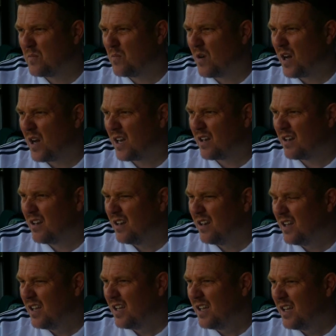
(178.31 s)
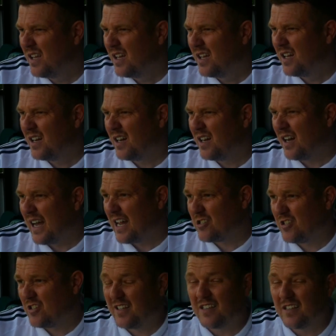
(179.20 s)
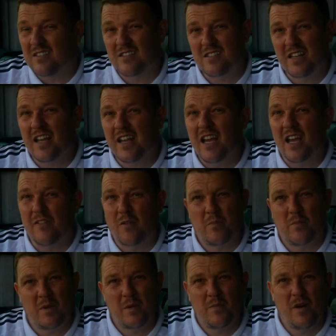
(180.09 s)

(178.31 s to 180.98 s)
one, I actually didn't see it, if I'm being